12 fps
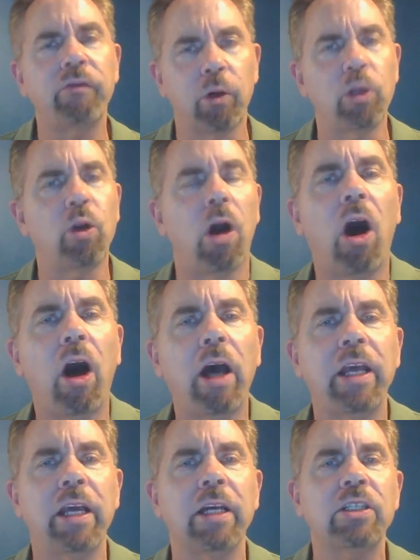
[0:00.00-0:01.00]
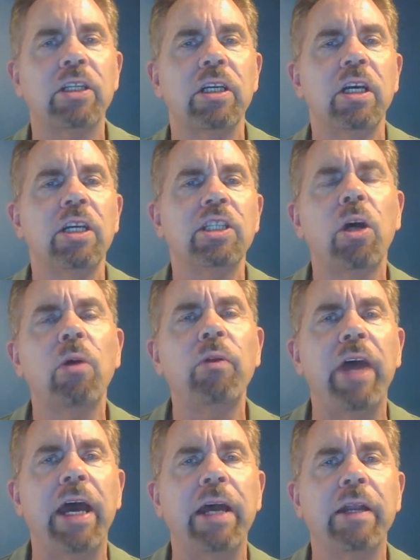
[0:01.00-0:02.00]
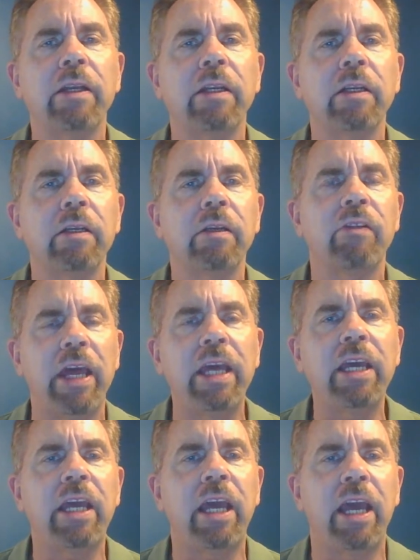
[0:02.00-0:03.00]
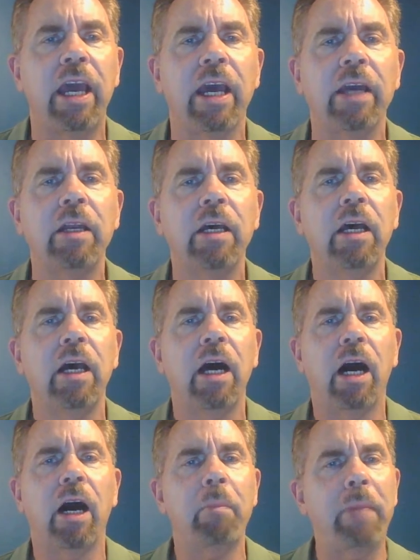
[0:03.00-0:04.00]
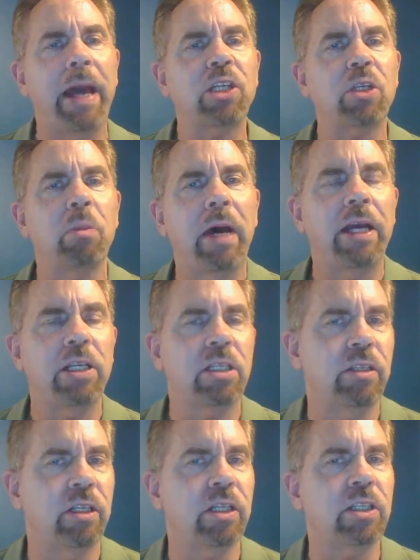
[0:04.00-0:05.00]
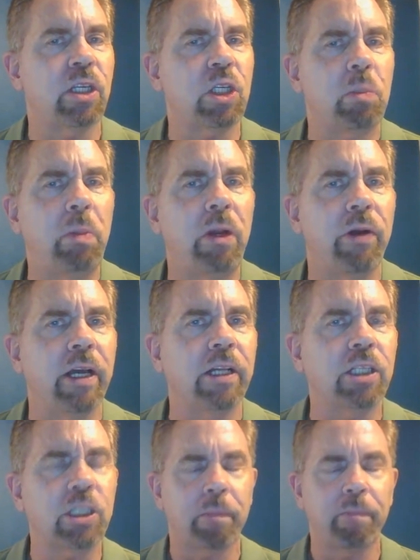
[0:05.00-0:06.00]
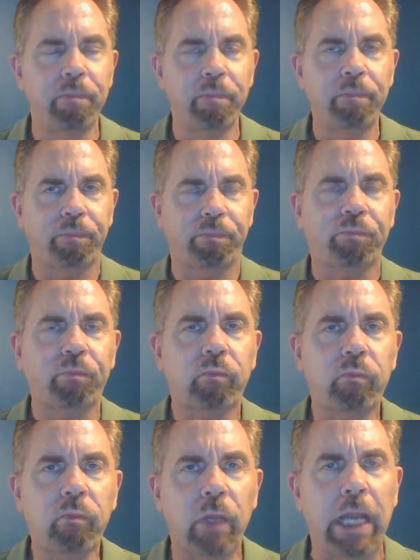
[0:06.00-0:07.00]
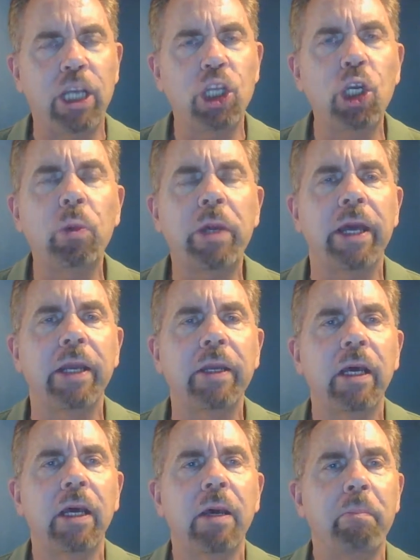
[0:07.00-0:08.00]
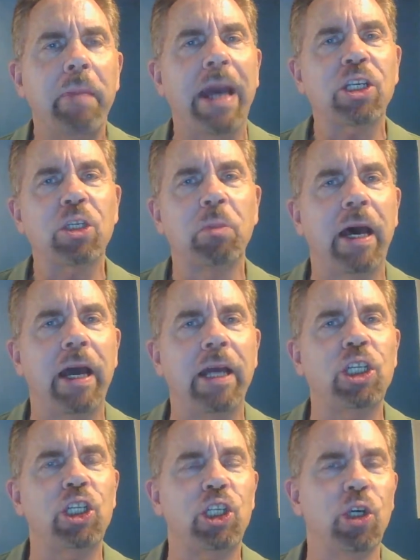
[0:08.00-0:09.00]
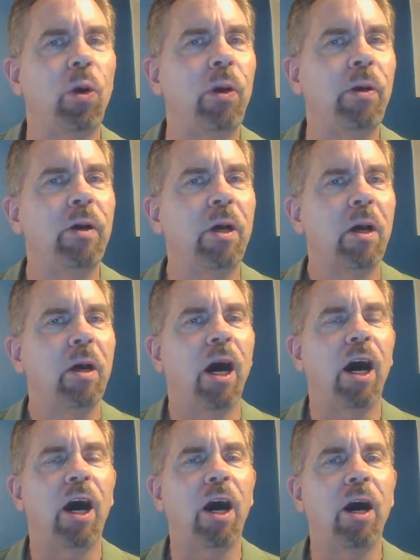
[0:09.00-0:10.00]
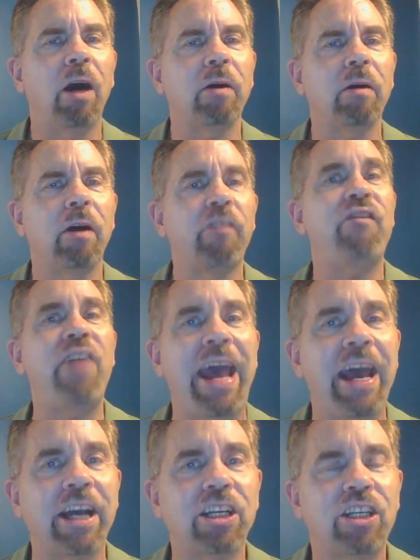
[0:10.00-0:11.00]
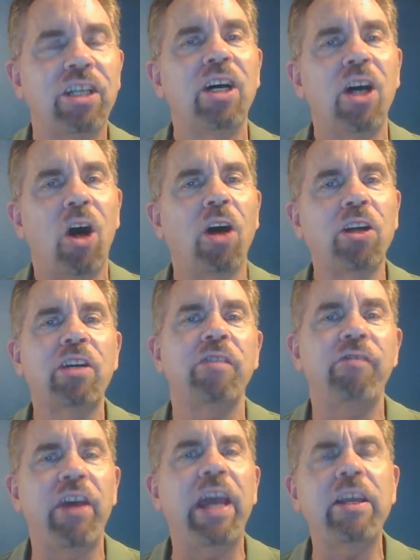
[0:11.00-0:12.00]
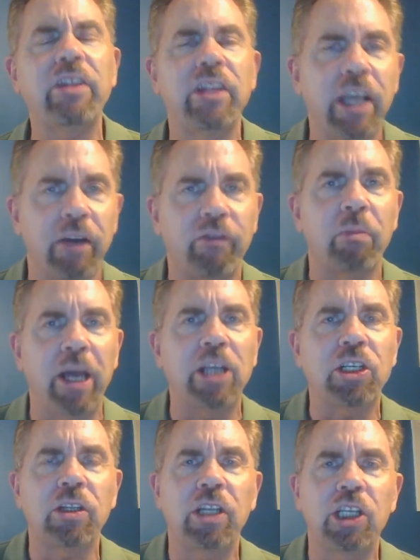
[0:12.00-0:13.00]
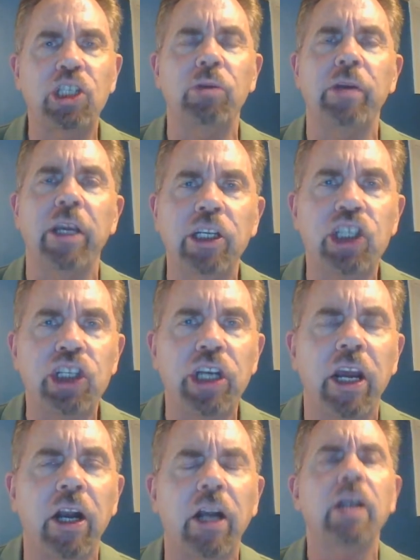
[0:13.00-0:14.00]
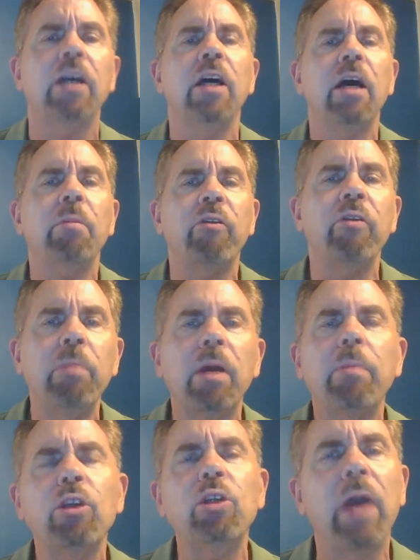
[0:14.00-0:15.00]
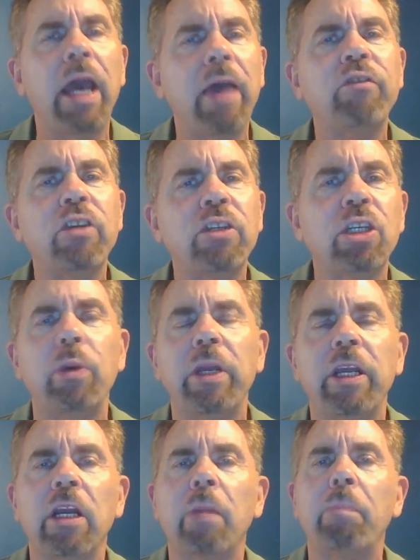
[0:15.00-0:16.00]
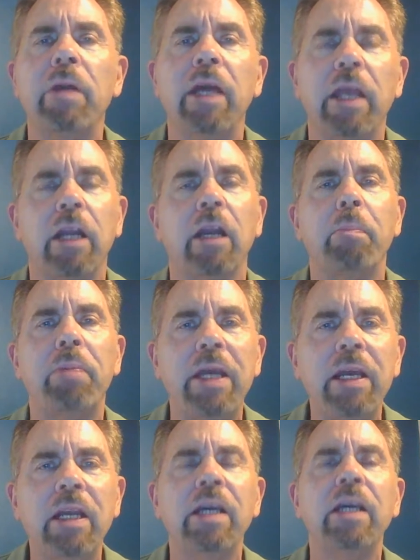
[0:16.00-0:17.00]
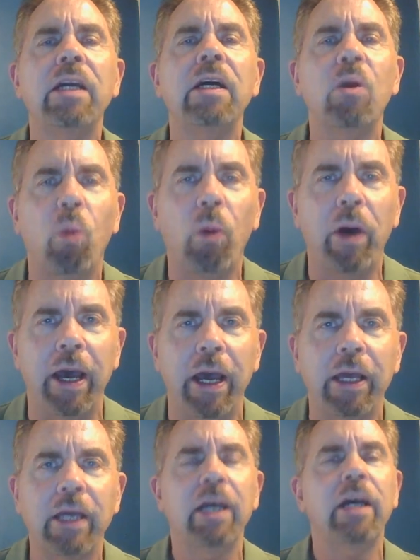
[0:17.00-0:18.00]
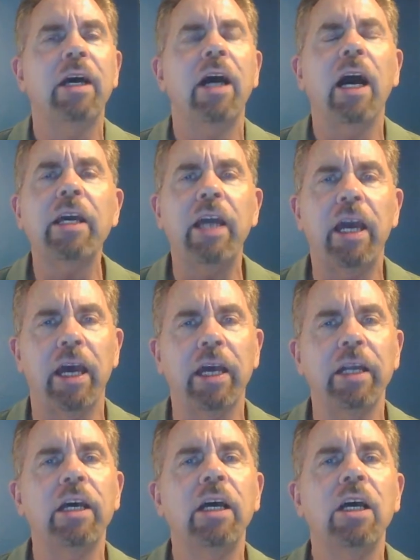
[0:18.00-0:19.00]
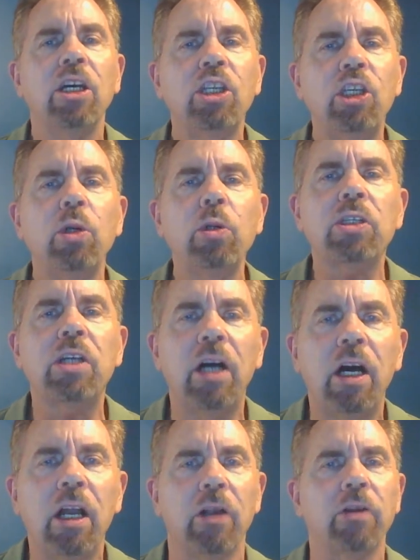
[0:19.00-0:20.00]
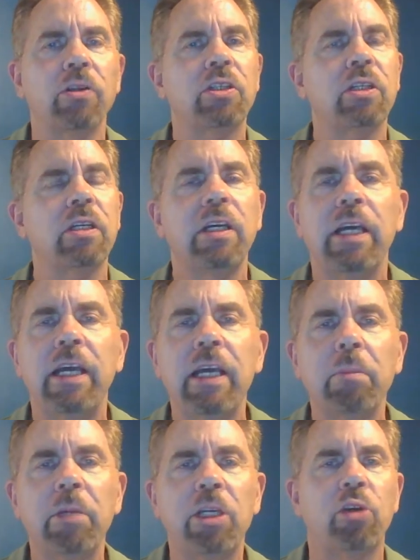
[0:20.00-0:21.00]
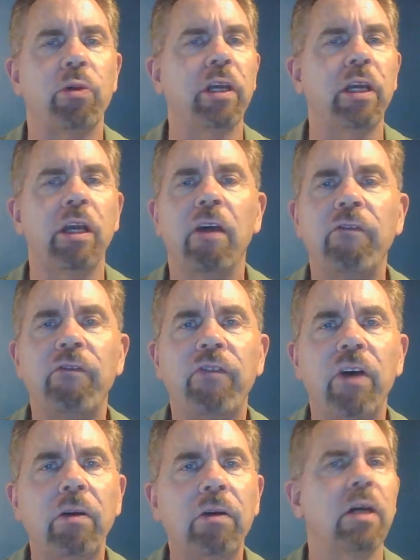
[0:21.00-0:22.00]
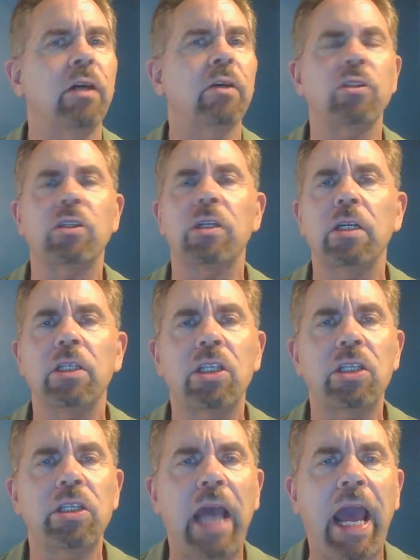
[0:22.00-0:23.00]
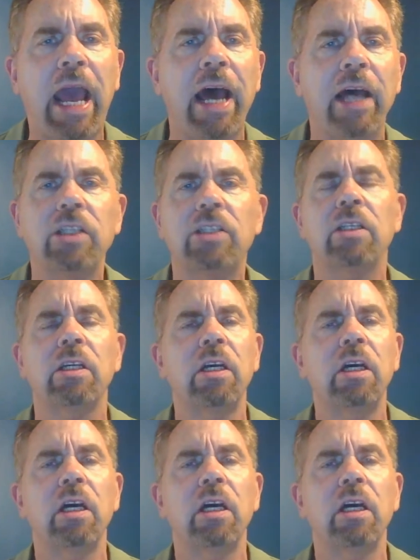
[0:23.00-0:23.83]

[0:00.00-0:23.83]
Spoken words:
your audience, so that they can maximize this experience, and you can maximize your effect on conveying the information that you need to share. But remember, you have to do it in an appealing way. Again, use colors, imagery, photos, stats,